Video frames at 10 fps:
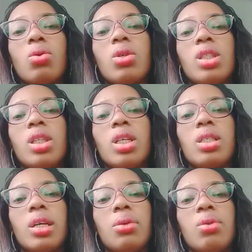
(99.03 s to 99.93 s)
or the
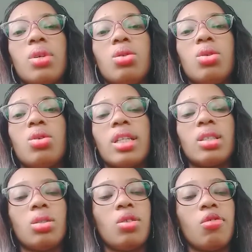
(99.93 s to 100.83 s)
things that you really do, your
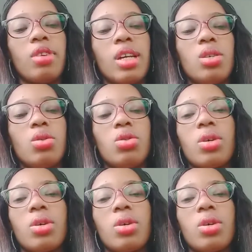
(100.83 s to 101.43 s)
attitude, your values,